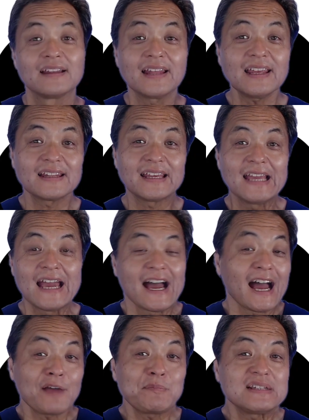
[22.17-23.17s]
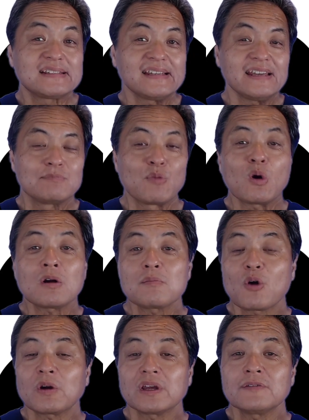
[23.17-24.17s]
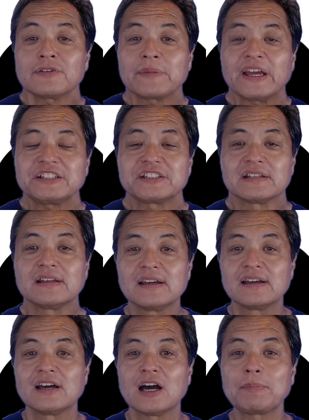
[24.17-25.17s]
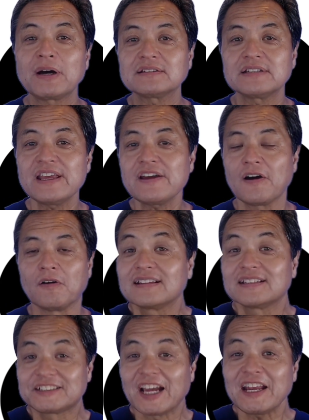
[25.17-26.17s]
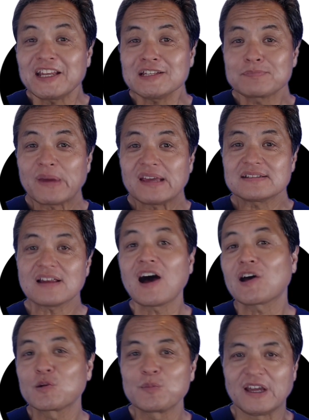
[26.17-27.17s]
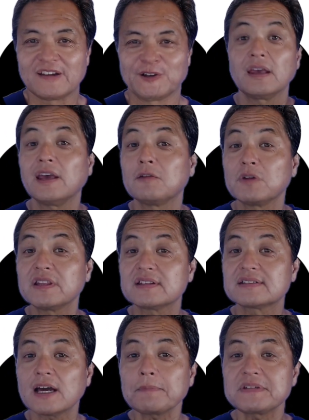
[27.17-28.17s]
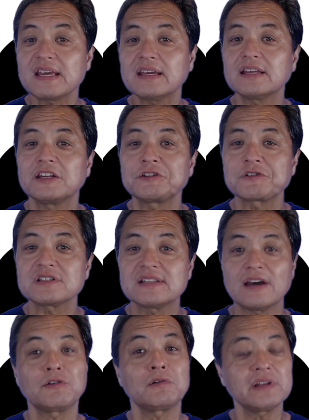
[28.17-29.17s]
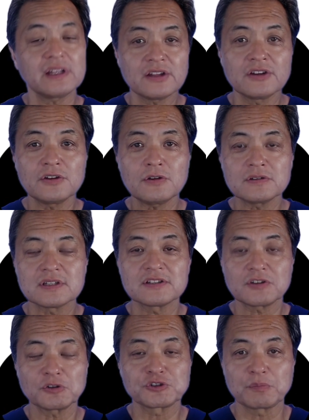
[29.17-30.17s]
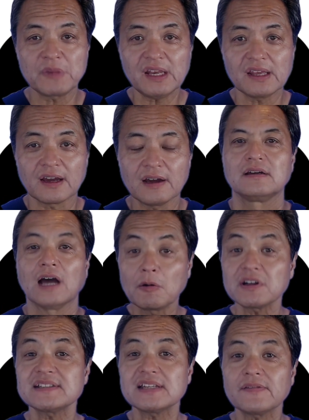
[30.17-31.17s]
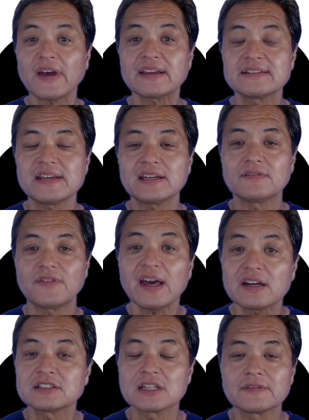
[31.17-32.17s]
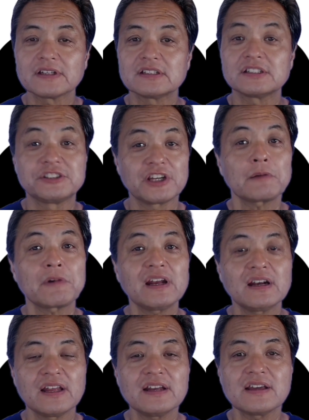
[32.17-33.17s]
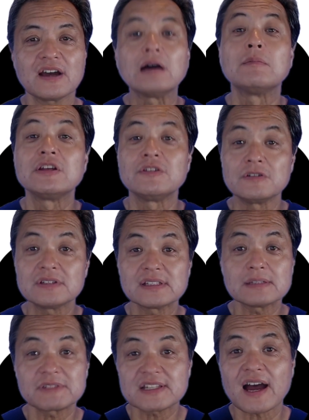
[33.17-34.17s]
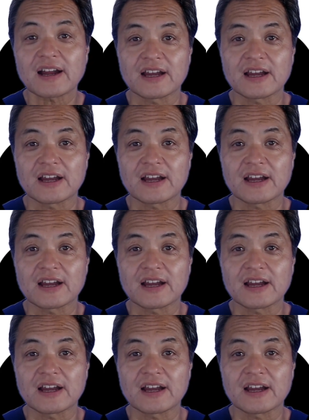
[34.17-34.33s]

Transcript: Lately, I've been seeing more and more information about NIO, the Chinese-based automaker. And with this uptake in interest not only in the news and social media, I want to see if I can take advantage of it to generate an income using some stock